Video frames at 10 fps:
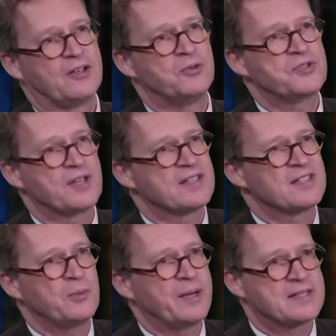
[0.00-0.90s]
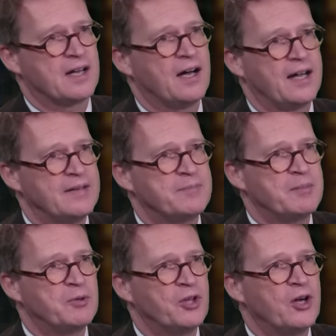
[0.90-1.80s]
And also, there's nowhere to hide.
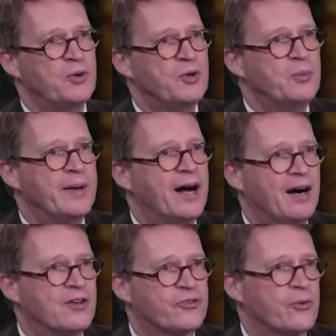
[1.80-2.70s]
People know who we are,